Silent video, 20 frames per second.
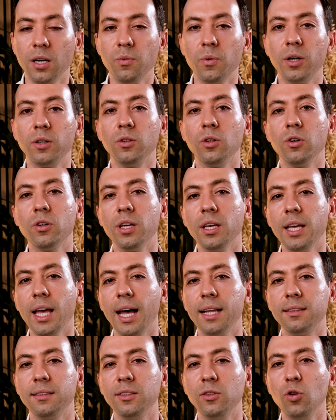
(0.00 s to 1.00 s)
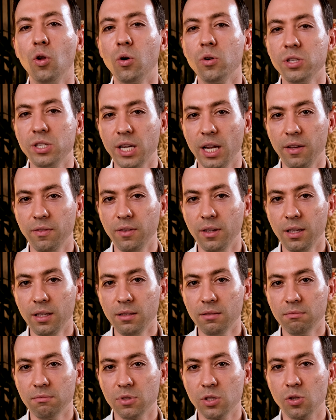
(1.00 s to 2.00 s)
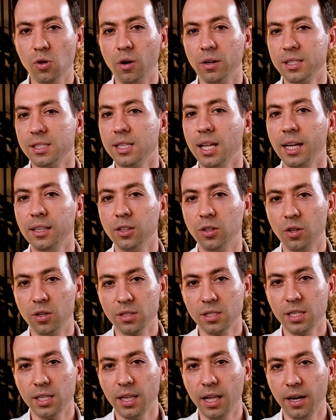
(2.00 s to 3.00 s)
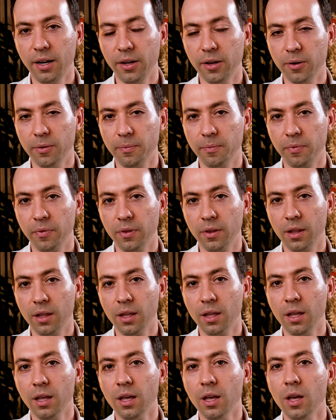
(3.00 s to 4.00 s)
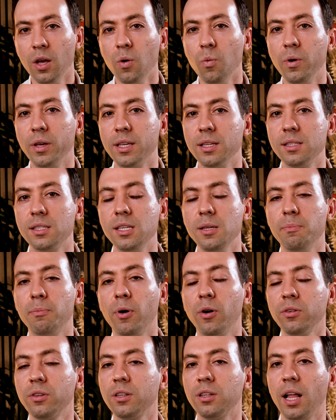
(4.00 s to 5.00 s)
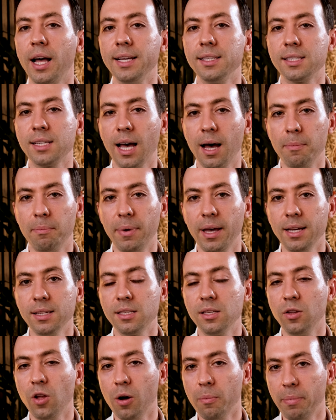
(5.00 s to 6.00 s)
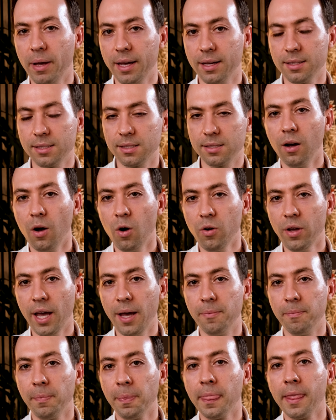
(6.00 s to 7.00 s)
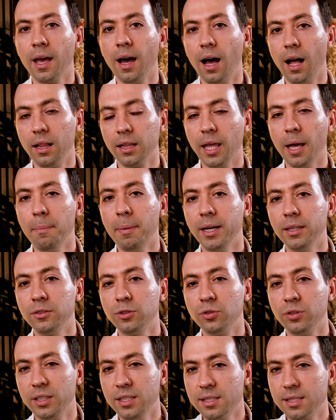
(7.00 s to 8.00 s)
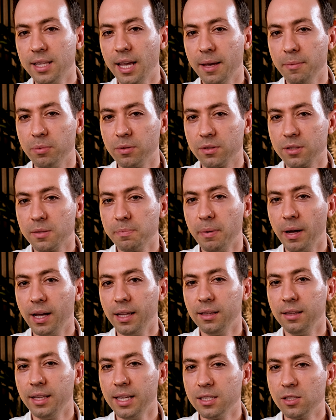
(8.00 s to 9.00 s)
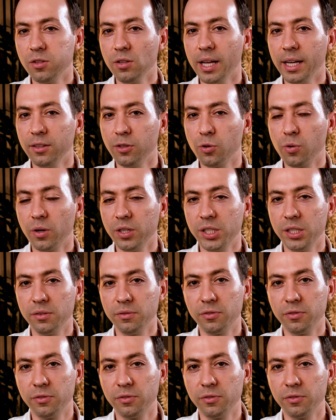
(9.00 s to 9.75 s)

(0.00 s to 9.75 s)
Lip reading: we're looking at the no JV, so a standalone scenario. We can see both clients' CAPEX and OPEX. Okay, I'll get back to these tables, but let's look at the question